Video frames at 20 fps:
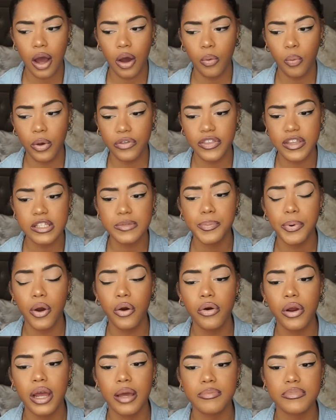with these
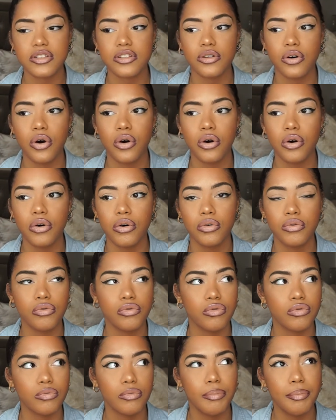programs, though,
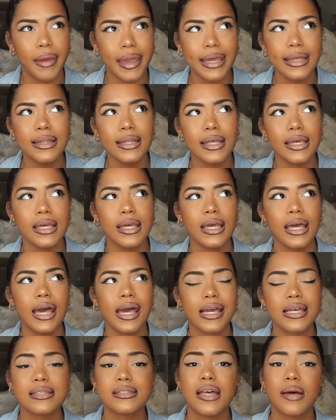mainly
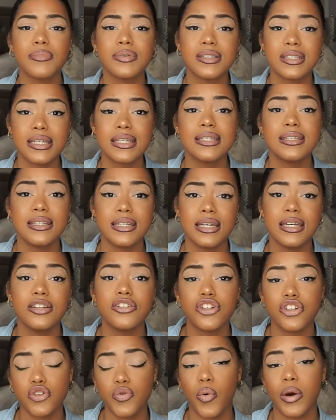accept 16
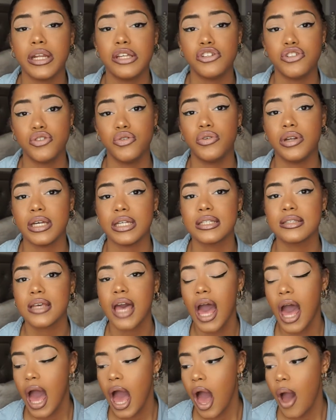to 20 students.
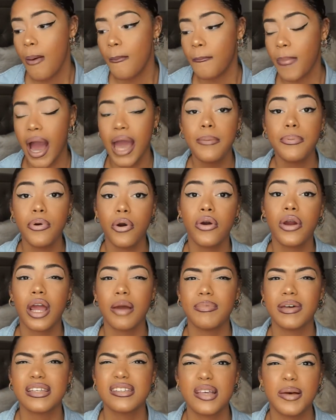My
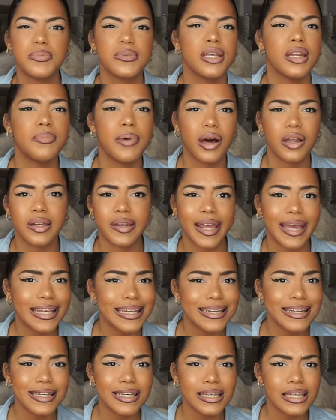program accepted about
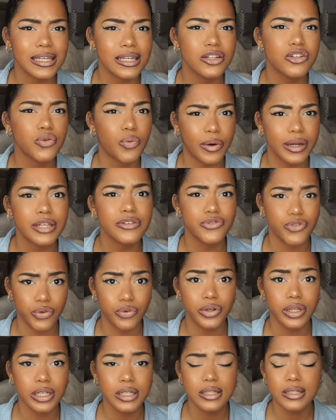19, 20
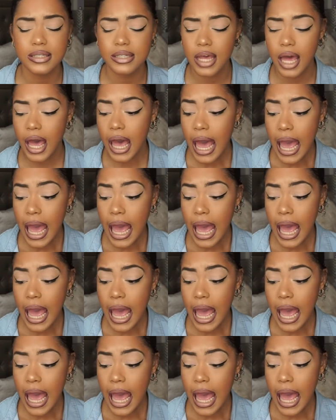students